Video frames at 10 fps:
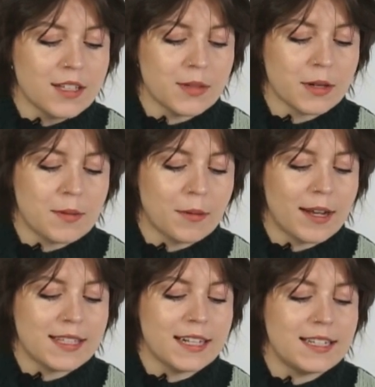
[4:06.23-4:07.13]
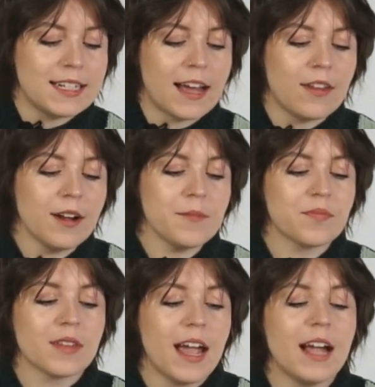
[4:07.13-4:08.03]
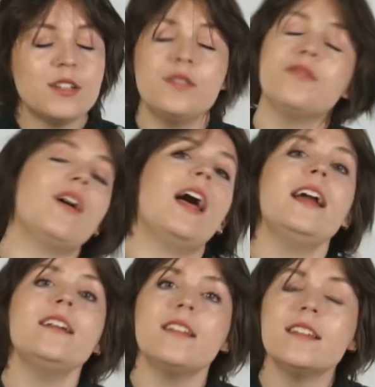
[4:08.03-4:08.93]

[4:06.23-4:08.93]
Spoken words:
So we're going to put right sides together, and to find